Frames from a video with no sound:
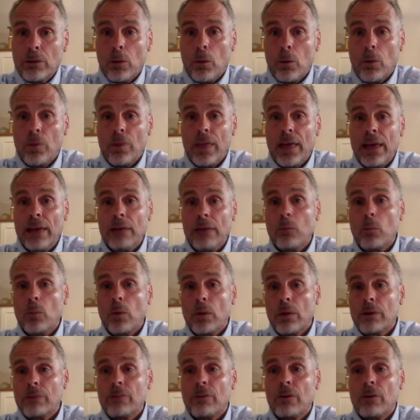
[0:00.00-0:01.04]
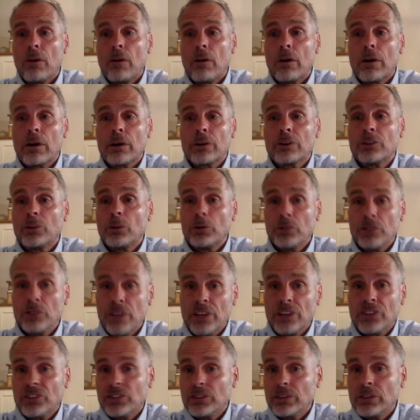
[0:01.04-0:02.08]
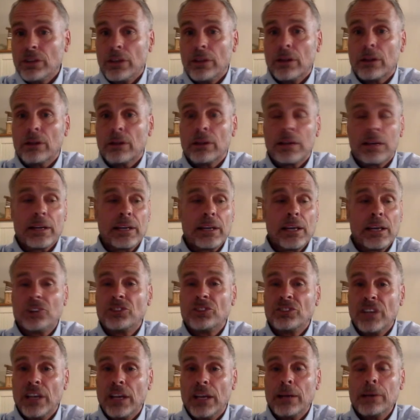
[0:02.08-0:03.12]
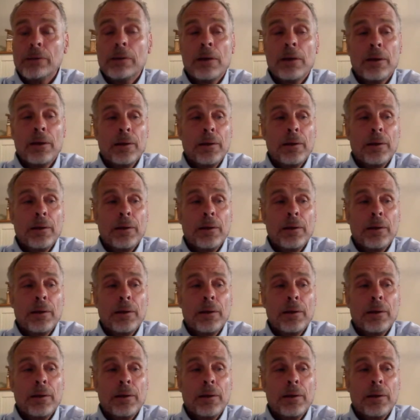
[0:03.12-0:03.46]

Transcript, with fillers: or that one of our associates in the clinic has seen.